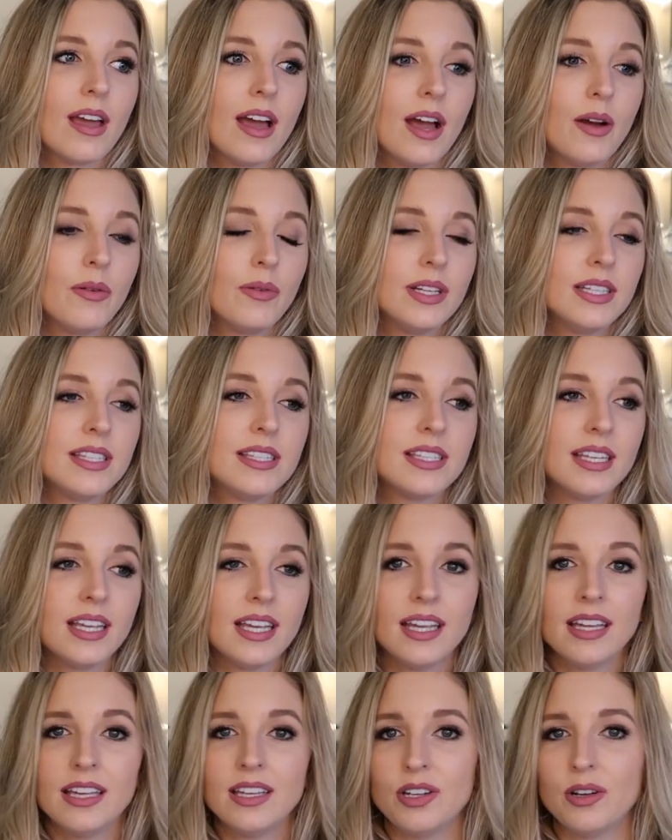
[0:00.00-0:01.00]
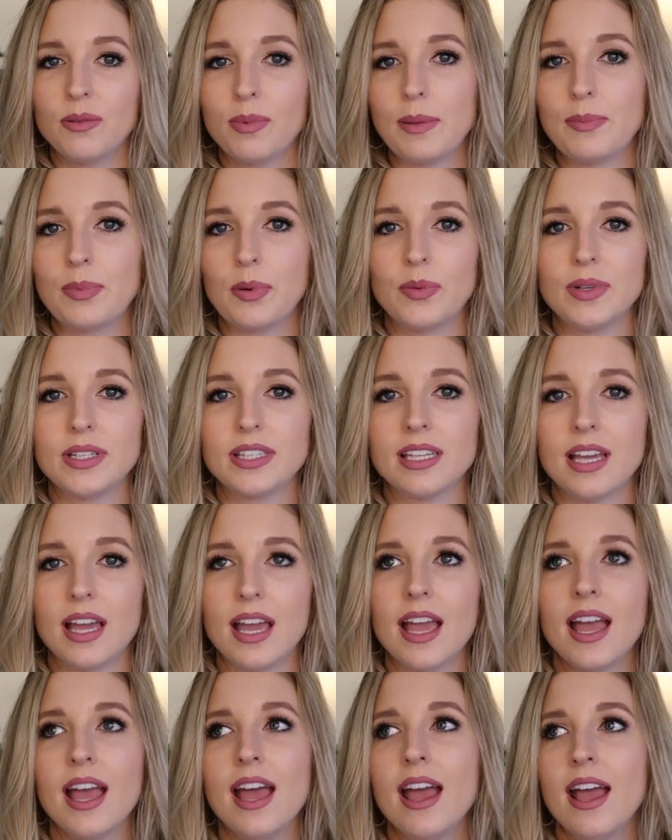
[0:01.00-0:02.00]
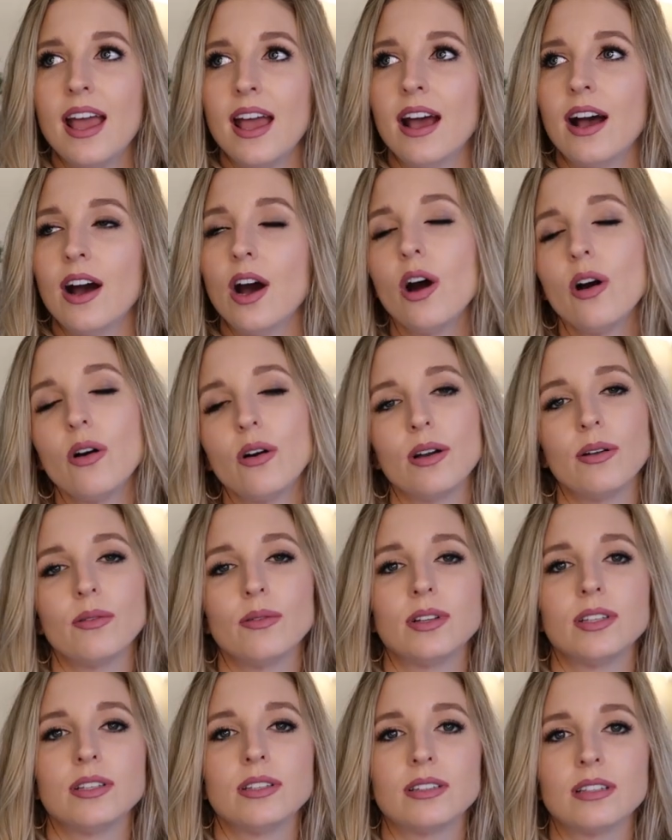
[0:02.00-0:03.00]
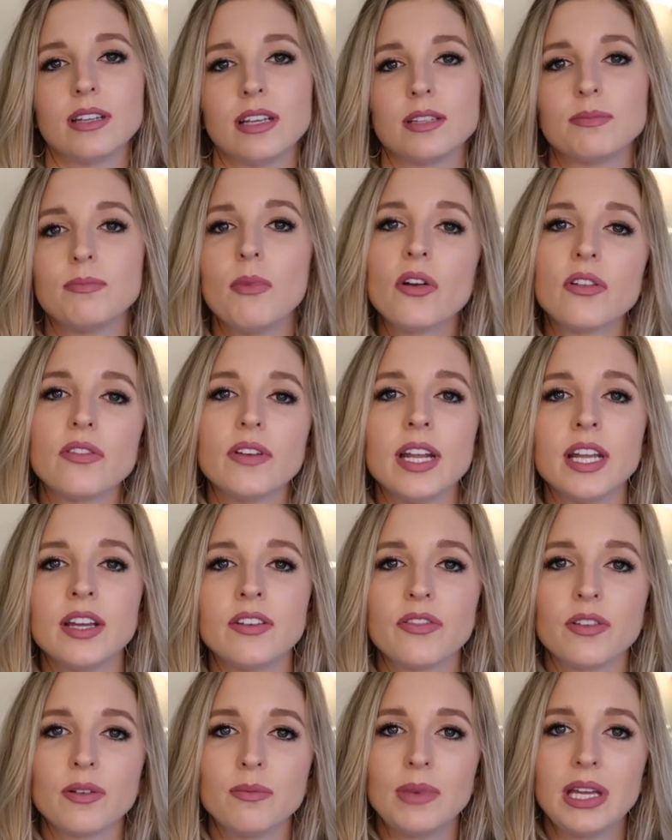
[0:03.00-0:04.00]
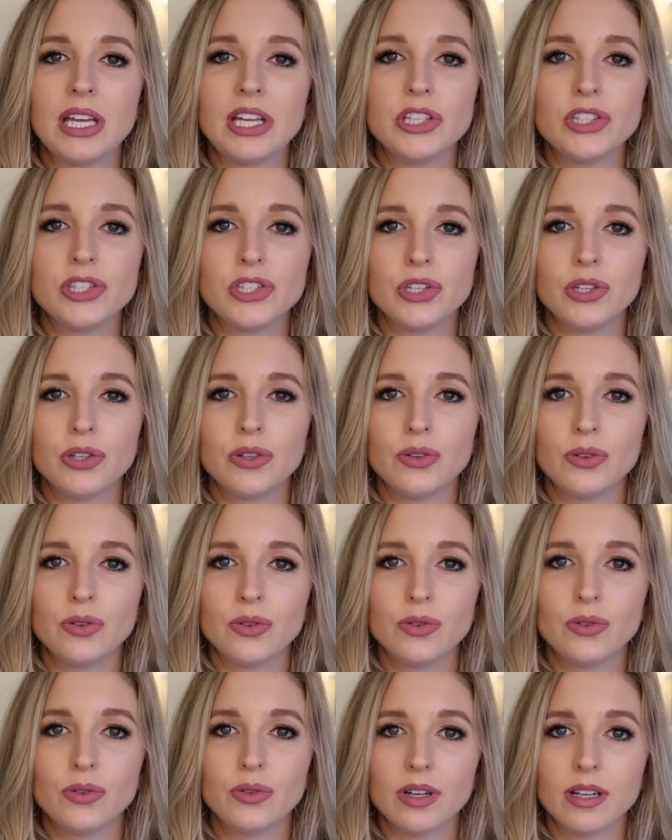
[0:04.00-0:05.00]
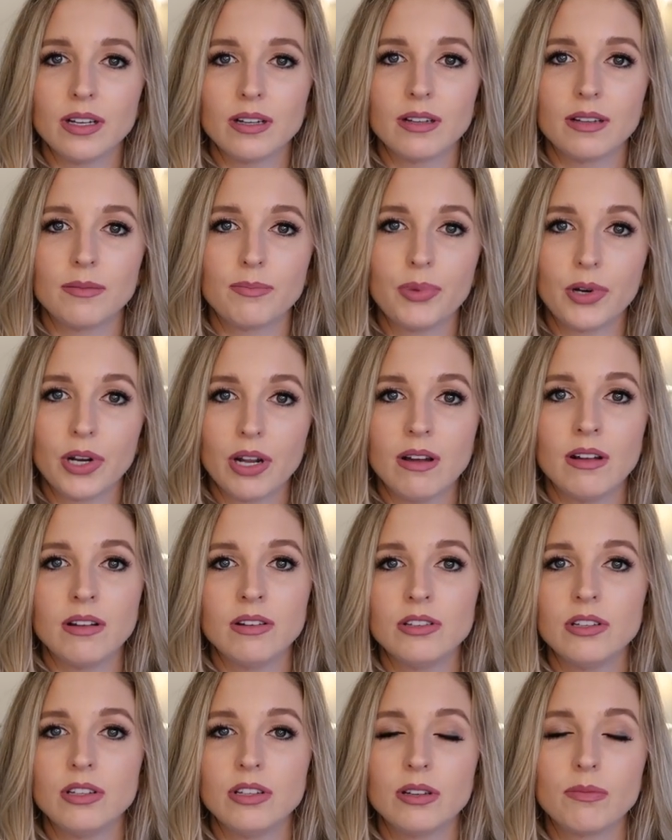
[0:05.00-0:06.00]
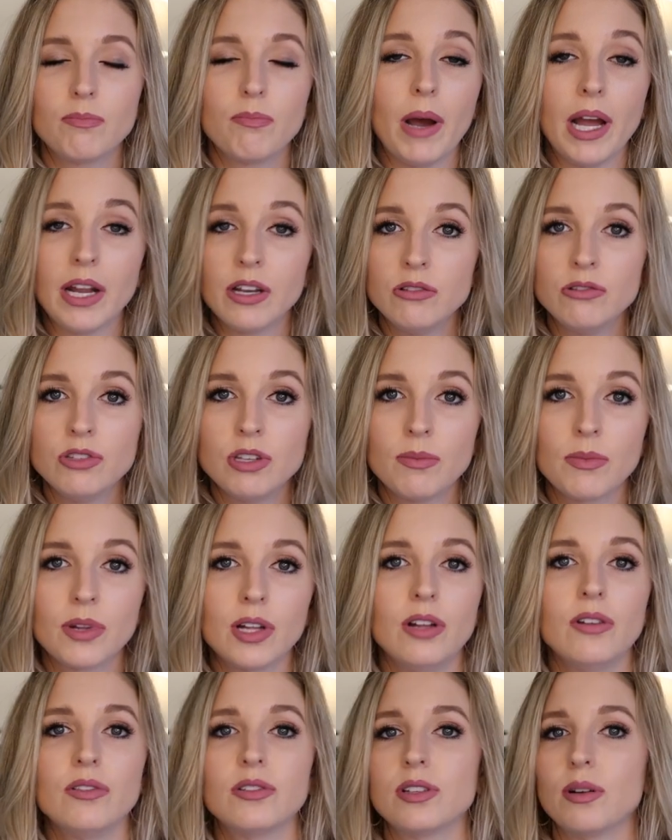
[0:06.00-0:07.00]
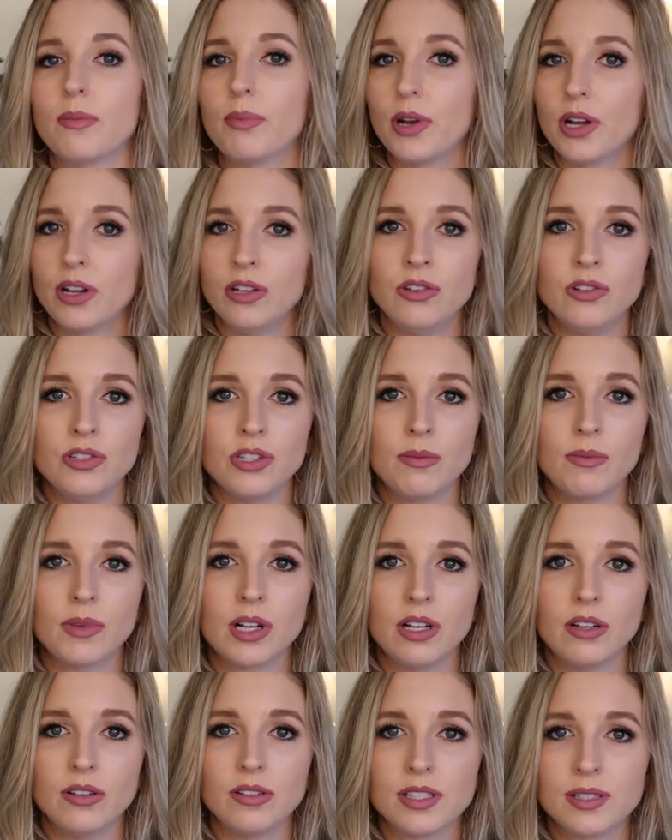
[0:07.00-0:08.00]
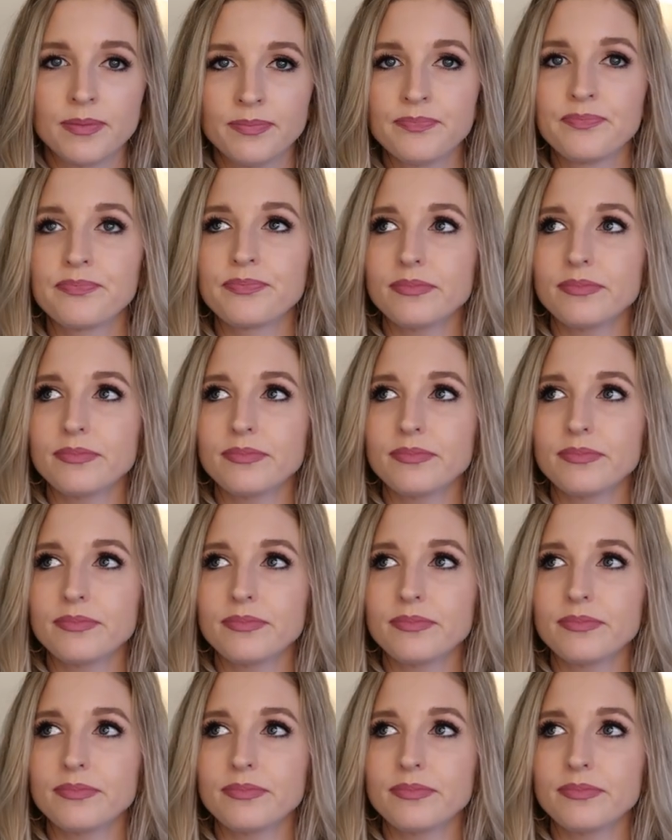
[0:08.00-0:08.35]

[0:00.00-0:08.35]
I would see, you know, people would say, oh, it's motivating for me to buy new gym clothes or put on new gym clothes.